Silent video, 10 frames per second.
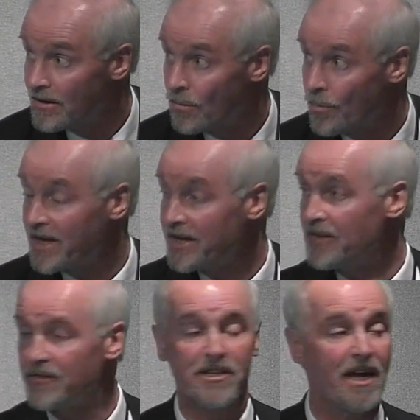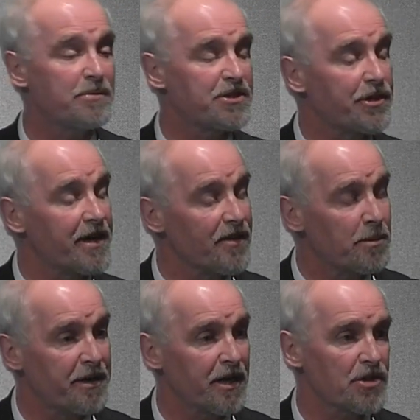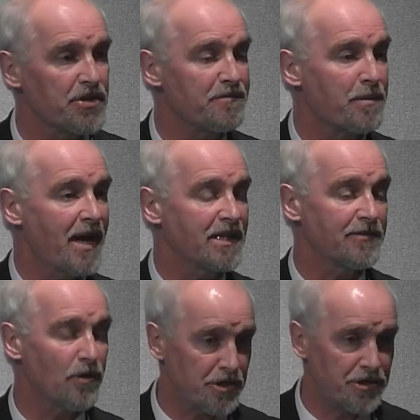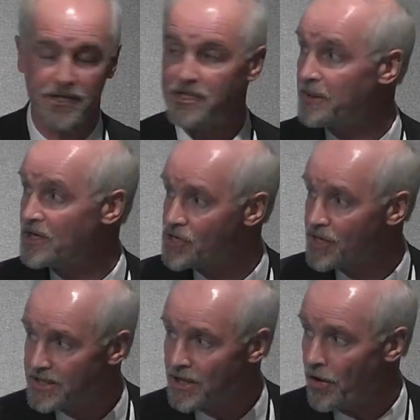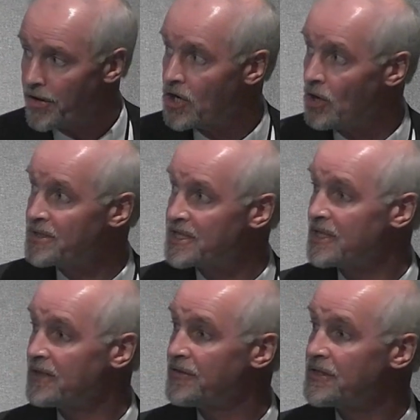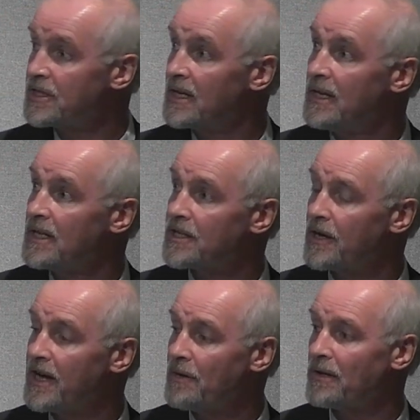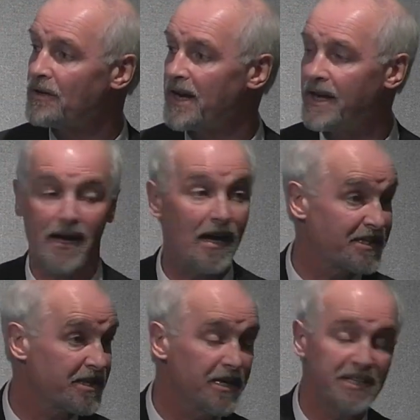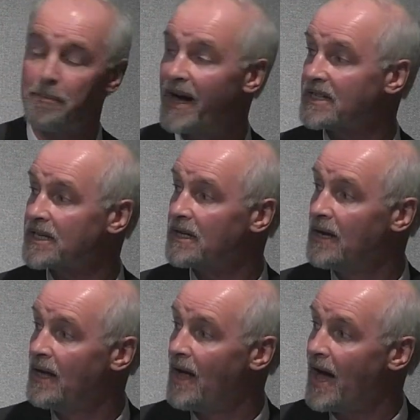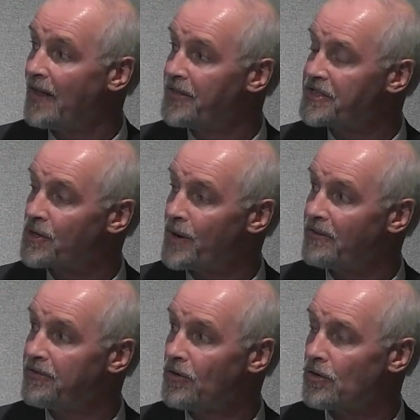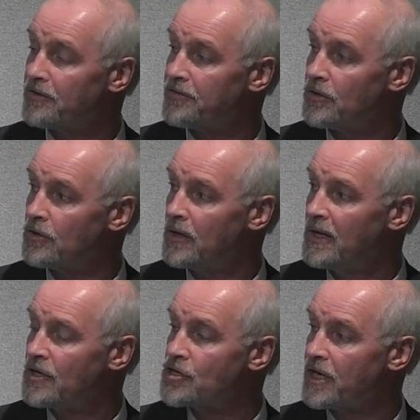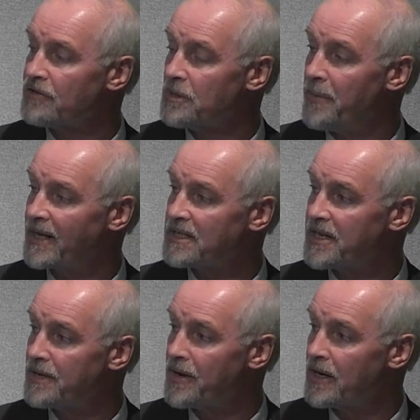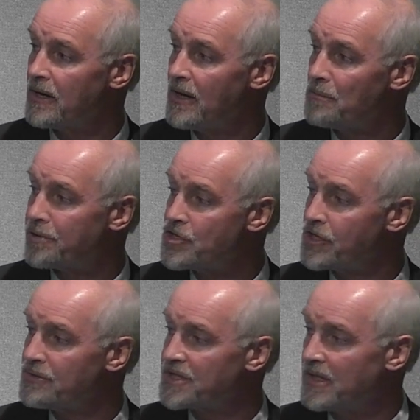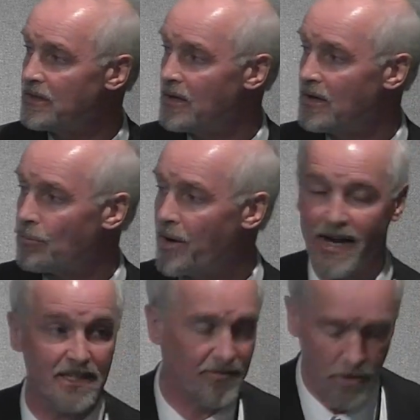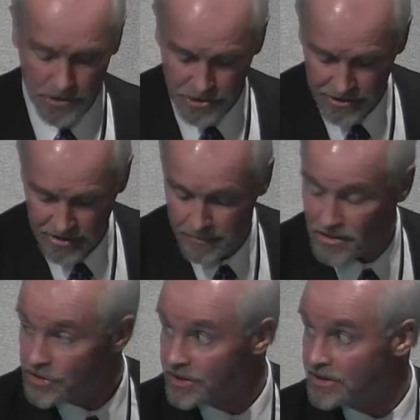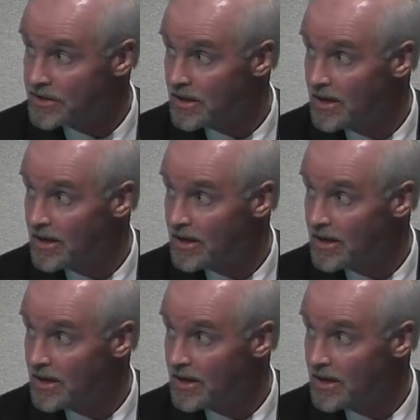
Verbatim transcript: We can even demonstrate the production of reactive oxygen species on a copper surface. So here we're looking at Acinetobacter, and this green fluorophore shows the bacteria producing reactive oxygen species.